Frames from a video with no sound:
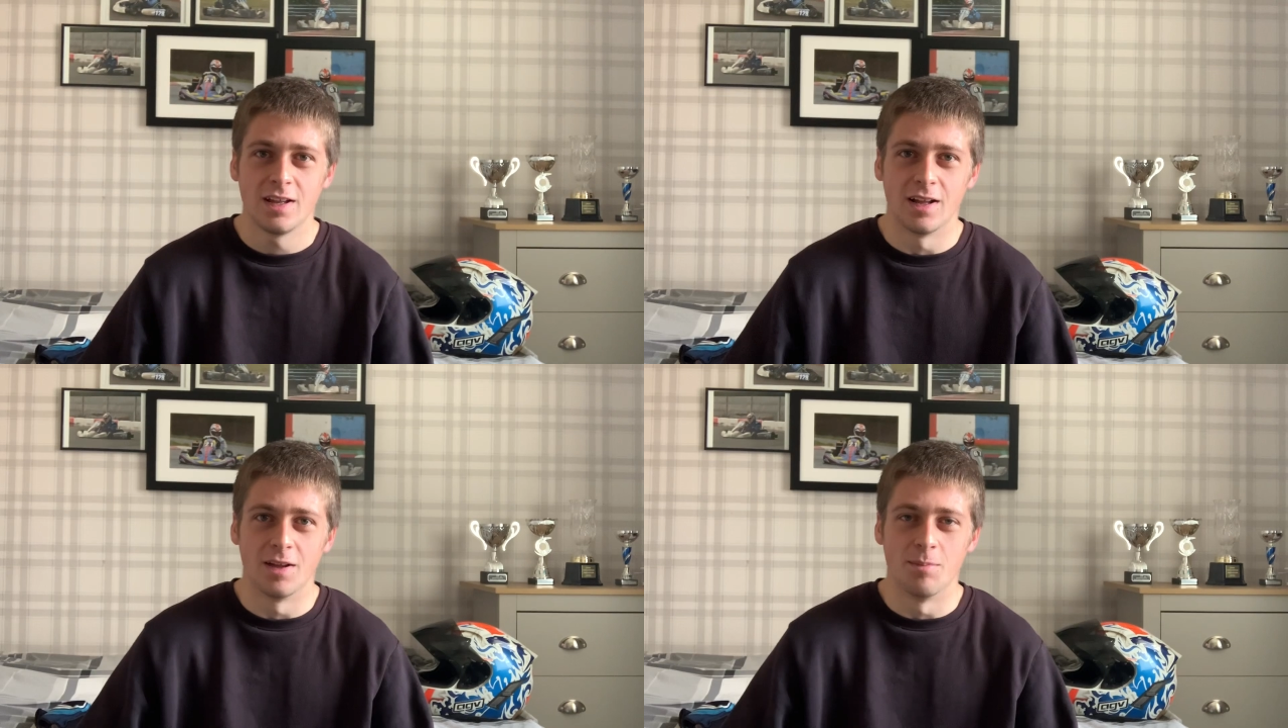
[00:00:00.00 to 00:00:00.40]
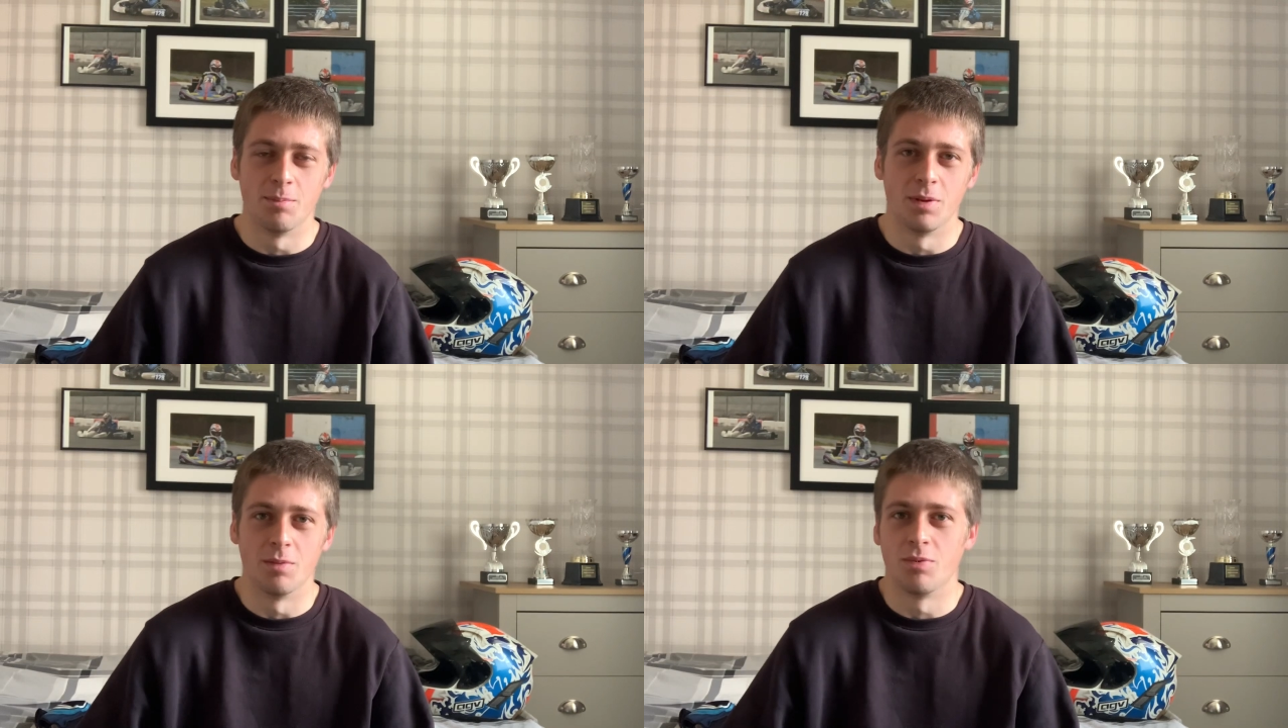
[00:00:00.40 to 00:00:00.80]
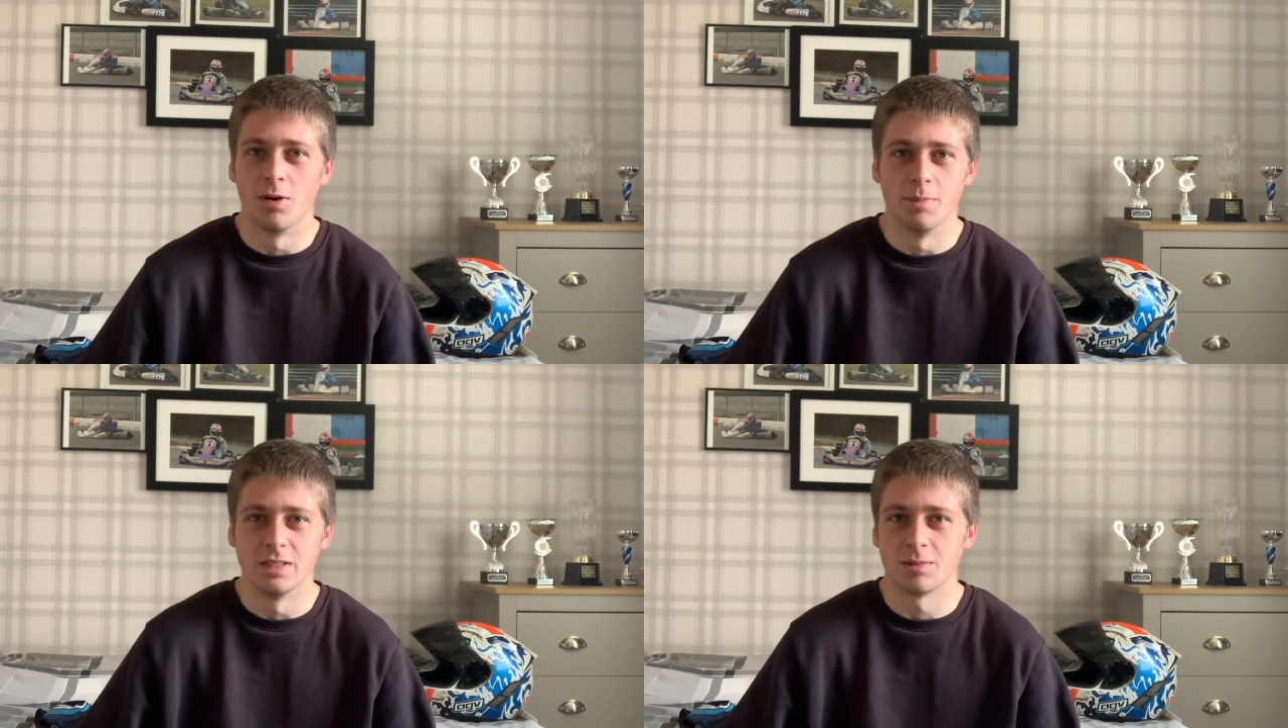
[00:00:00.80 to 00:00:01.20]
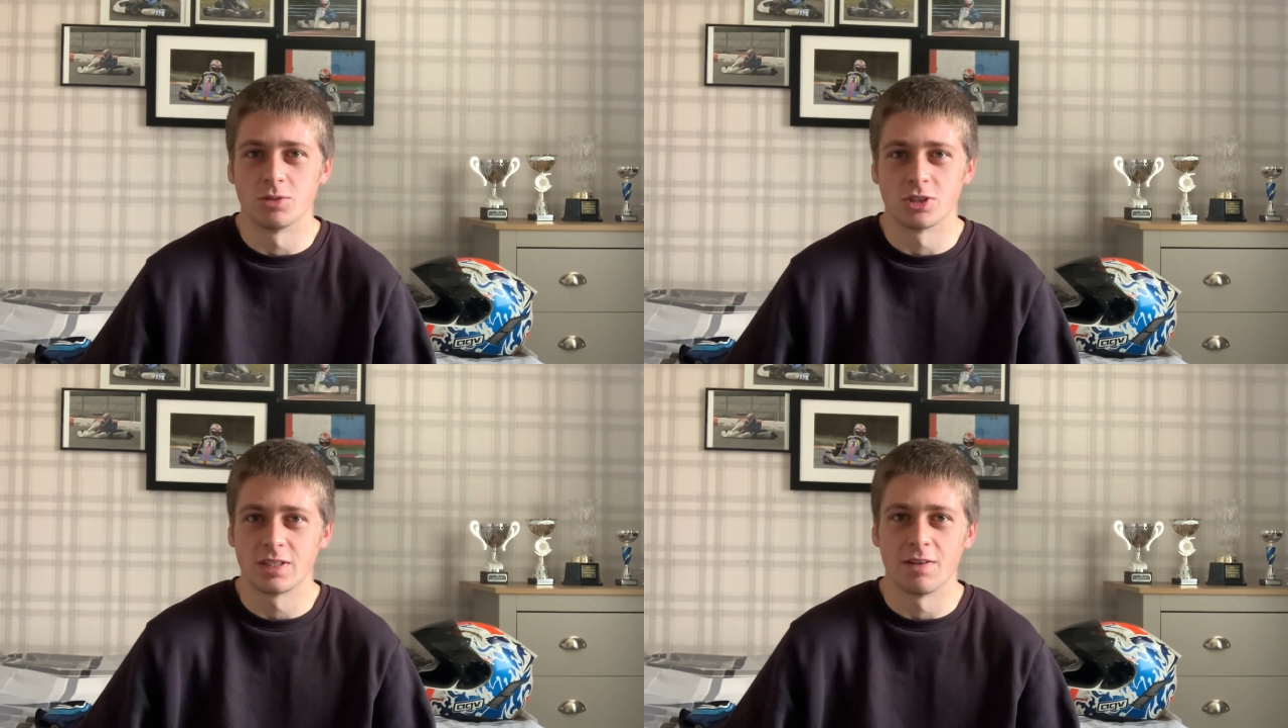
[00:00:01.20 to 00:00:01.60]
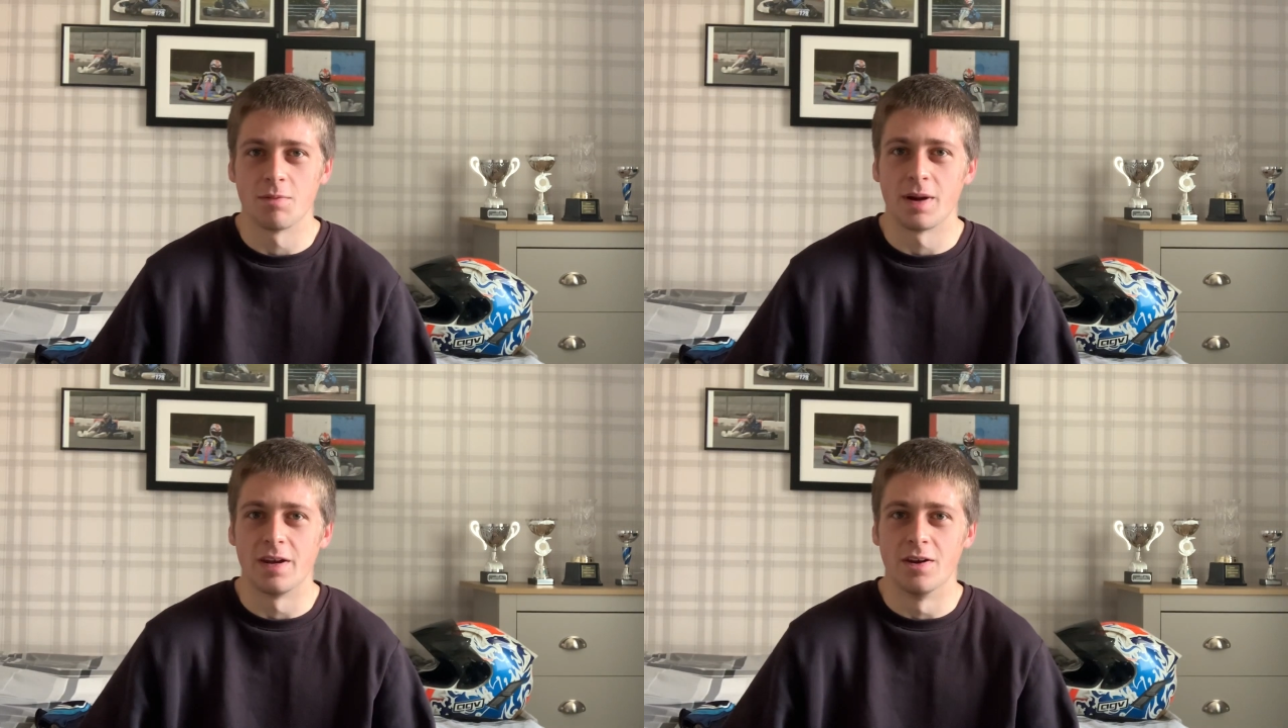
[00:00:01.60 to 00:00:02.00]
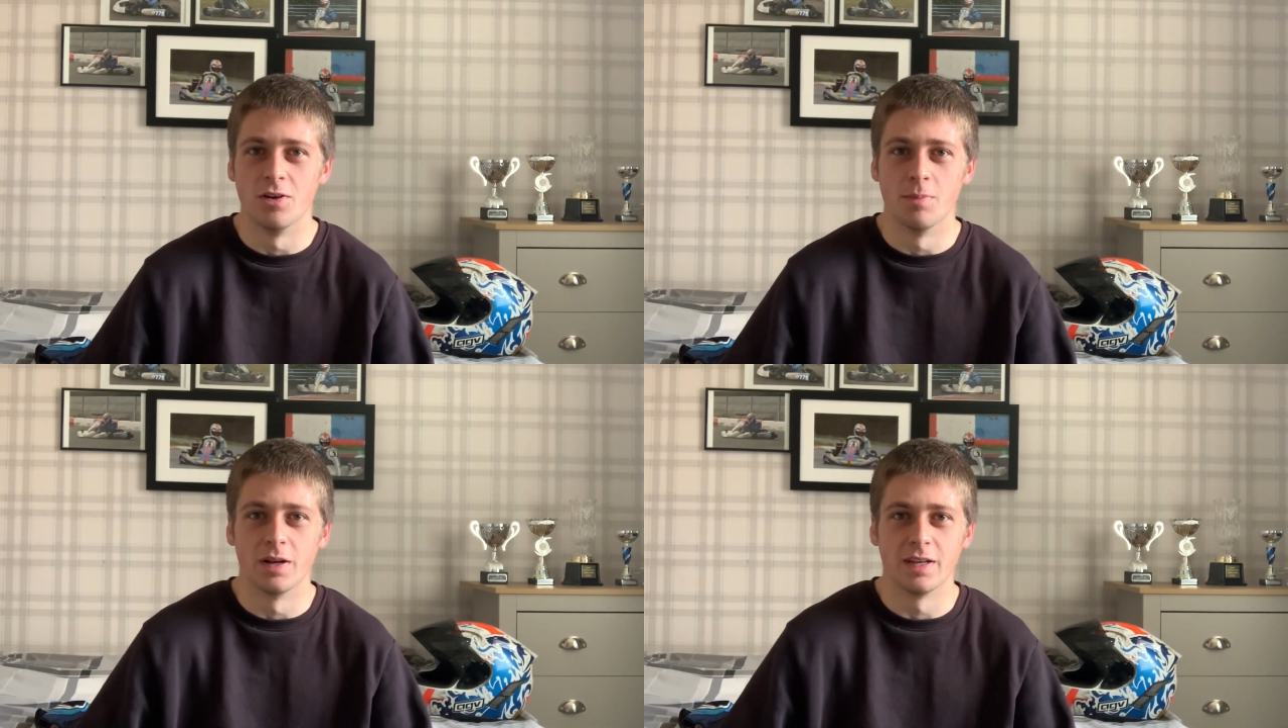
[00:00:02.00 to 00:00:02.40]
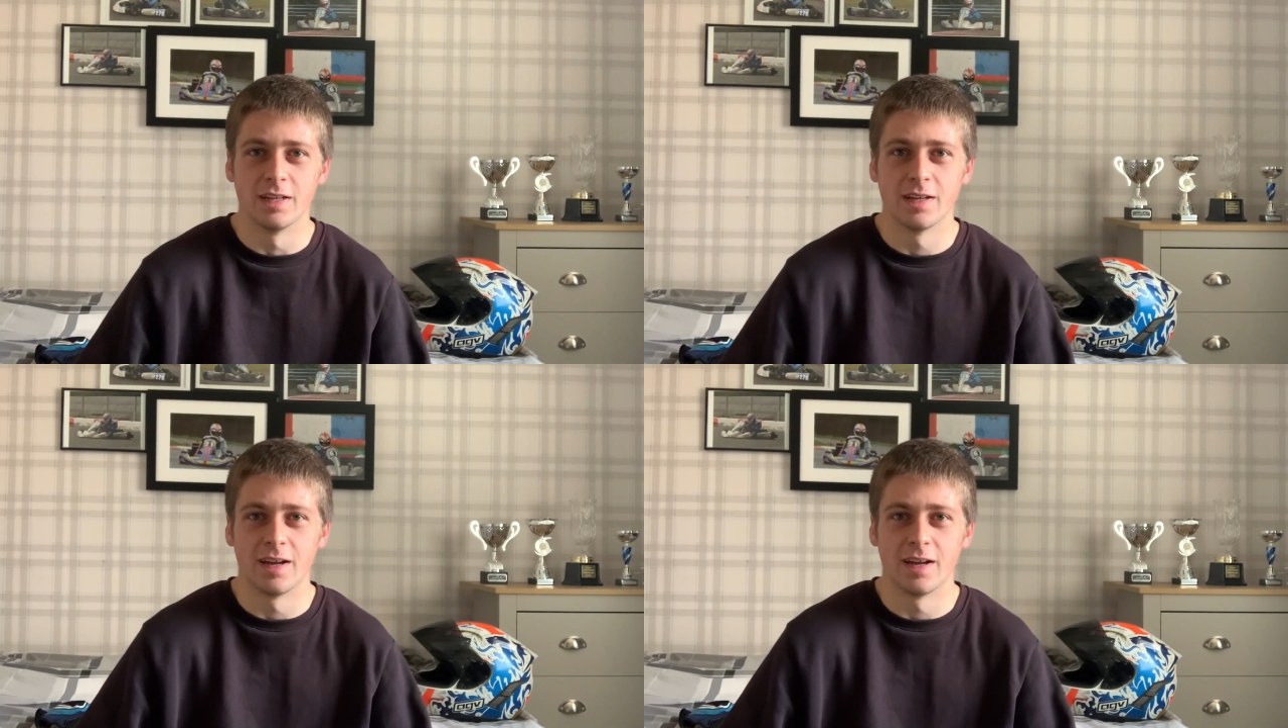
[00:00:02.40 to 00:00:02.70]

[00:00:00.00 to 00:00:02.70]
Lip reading: But the problem is I'm just saving back no money.